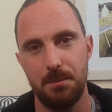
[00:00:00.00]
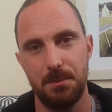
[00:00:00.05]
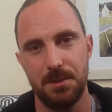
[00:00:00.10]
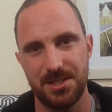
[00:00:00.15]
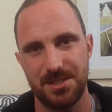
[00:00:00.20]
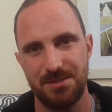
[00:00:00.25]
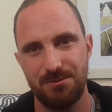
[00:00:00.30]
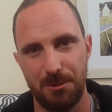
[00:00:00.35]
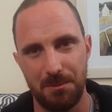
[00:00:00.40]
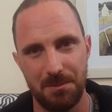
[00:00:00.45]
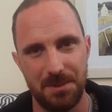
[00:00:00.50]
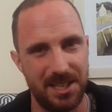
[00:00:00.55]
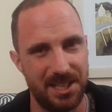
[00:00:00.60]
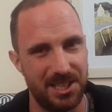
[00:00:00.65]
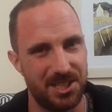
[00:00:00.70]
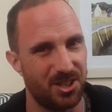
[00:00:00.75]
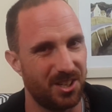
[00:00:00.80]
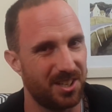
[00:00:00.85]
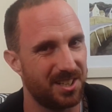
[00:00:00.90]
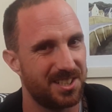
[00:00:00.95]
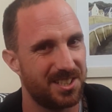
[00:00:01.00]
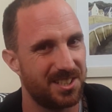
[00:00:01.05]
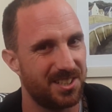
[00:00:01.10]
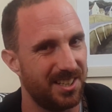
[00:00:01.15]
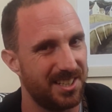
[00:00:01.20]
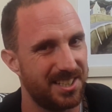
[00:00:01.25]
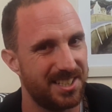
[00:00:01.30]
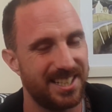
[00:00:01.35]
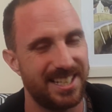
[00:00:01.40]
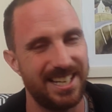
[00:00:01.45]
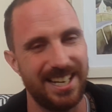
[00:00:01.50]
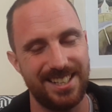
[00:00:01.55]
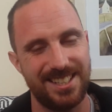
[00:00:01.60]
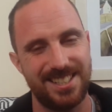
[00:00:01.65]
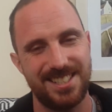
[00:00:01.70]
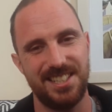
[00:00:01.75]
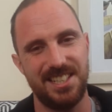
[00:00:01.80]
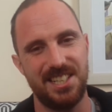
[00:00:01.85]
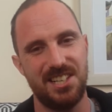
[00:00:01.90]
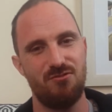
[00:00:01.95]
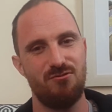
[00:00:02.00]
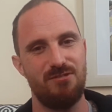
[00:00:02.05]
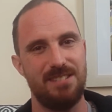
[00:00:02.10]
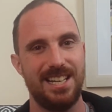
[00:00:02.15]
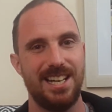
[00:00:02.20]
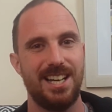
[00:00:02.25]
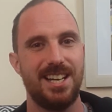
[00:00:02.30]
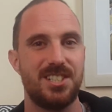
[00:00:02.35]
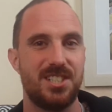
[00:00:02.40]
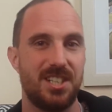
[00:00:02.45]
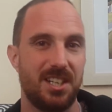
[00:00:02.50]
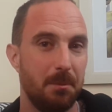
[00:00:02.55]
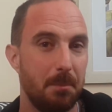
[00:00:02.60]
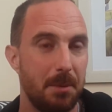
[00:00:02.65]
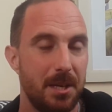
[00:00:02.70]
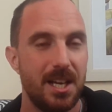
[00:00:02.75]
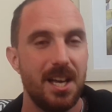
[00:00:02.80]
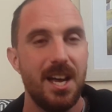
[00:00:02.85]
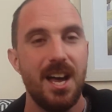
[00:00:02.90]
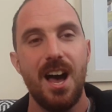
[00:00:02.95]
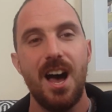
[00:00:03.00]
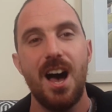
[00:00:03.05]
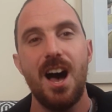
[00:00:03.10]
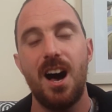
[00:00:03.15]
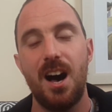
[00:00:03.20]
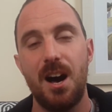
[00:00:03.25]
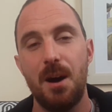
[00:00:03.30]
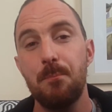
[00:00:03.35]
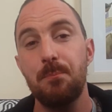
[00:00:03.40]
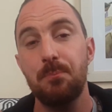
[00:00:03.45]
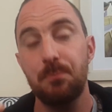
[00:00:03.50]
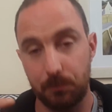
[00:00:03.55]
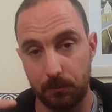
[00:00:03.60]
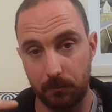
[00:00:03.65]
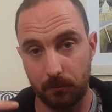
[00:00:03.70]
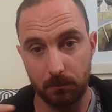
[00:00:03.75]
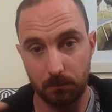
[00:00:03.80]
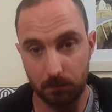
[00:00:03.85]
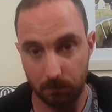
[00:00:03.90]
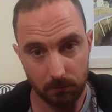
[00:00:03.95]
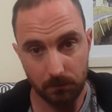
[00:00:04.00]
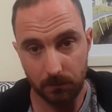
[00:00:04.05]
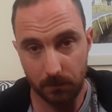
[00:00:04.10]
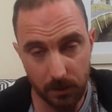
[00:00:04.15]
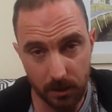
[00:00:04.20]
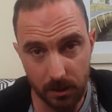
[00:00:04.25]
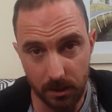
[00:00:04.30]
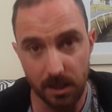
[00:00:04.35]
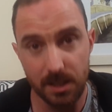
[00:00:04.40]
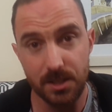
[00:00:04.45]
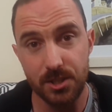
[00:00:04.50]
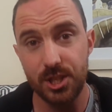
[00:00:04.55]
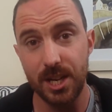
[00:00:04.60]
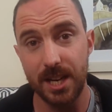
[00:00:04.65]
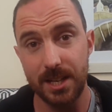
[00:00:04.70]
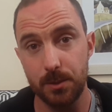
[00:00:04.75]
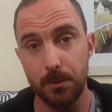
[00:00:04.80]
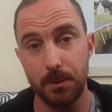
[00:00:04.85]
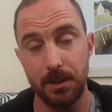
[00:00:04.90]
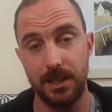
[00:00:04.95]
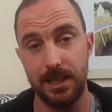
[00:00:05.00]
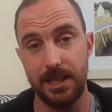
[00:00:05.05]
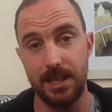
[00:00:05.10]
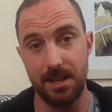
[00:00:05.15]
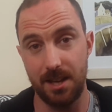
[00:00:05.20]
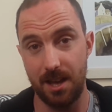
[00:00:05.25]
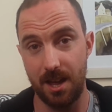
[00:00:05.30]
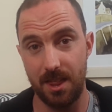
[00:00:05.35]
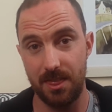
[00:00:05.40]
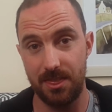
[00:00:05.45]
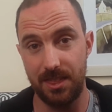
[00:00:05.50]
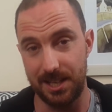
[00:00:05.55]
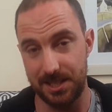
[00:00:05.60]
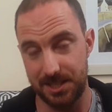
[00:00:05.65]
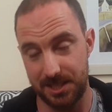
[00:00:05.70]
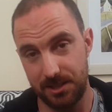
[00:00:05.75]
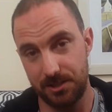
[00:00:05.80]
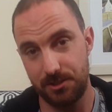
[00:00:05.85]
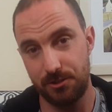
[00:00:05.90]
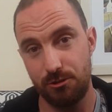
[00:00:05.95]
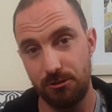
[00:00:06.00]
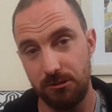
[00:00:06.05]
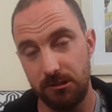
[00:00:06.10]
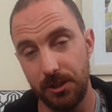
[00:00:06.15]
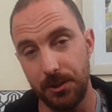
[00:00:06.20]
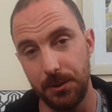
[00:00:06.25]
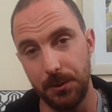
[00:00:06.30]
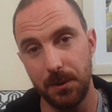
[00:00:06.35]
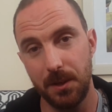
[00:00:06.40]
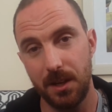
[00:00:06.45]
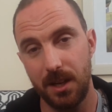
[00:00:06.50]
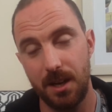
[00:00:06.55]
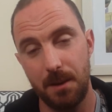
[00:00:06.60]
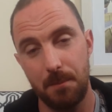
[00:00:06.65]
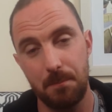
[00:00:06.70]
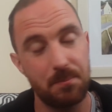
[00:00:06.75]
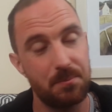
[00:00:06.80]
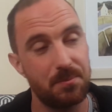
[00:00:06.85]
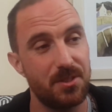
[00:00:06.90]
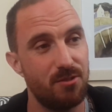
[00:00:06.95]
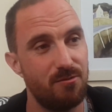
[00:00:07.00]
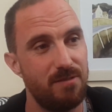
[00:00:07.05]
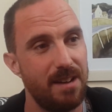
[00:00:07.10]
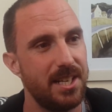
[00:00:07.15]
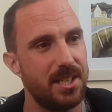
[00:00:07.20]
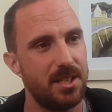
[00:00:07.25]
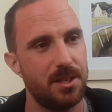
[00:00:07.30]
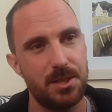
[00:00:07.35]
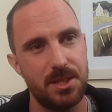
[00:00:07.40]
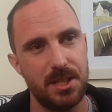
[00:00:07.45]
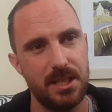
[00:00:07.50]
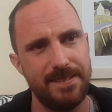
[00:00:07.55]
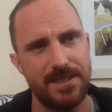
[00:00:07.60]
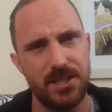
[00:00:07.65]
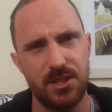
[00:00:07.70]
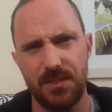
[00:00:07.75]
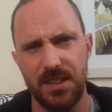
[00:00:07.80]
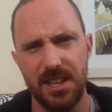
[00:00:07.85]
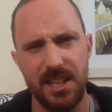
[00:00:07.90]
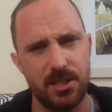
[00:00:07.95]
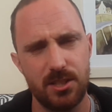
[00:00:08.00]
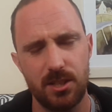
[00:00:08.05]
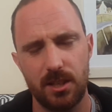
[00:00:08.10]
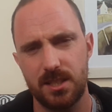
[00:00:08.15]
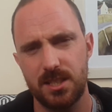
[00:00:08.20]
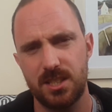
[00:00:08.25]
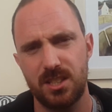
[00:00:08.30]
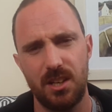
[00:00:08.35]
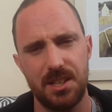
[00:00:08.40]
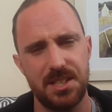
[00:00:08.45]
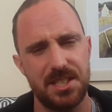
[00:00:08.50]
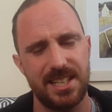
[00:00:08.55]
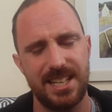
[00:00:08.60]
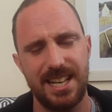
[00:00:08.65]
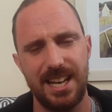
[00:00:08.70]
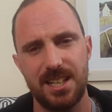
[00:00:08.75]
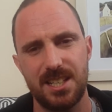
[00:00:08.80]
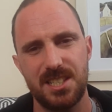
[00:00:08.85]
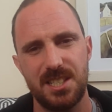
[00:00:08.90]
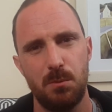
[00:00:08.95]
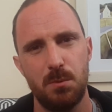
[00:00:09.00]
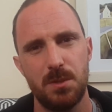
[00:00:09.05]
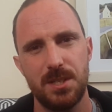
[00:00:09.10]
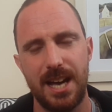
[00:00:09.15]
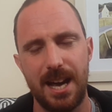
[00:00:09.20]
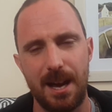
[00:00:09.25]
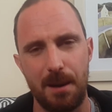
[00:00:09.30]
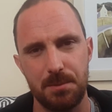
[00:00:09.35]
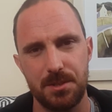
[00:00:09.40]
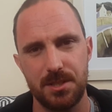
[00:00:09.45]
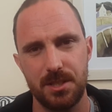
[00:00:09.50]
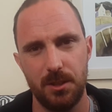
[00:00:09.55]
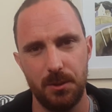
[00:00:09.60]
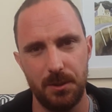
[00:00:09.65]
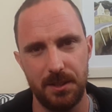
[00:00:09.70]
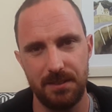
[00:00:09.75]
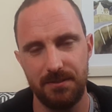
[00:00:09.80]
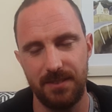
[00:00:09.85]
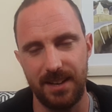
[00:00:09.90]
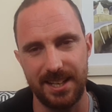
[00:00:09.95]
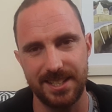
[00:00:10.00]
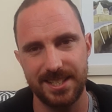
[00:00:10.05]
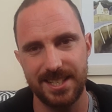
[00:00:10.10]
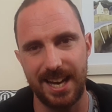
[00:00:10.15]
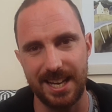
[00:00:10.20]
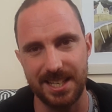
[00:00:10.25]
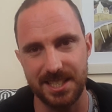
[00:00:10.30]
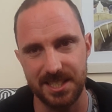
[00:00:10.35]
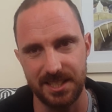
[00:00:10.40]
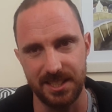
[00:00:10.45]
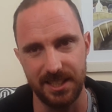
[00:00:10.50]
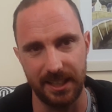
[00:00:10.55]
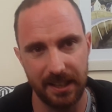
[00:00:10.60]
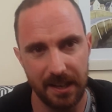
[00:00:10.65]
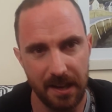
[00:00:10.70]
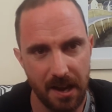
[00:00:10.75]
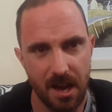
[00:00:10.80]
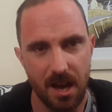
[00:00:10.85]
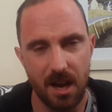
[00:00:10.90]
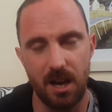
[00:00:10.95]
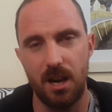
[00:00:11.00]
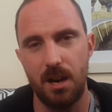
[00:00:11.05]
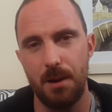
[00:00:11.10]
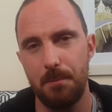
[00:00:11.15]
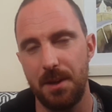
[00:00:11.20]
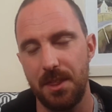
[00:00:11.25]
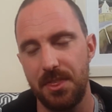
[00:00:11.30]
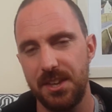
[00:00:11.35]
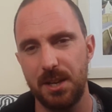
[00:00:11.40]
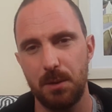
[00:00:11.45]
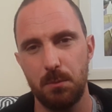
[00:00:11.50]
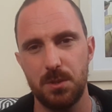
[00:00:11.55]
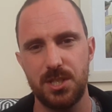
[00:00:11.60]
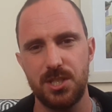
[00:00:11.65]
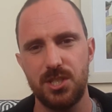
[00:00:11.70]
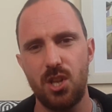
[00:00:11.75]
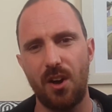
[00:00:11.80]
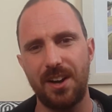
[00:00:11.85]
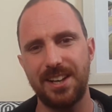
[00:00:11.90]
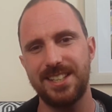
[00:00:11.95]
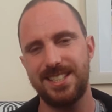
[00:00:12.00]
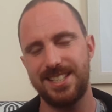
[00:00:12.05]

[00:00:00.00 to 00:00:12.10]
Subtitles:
elements from the Hitch Hikers Guide to the Galaxy and rehashing them, genuinely that is true. The radio series of the Hitch Hikers Guide to the Galaxy was absolutely fantastic. I think it was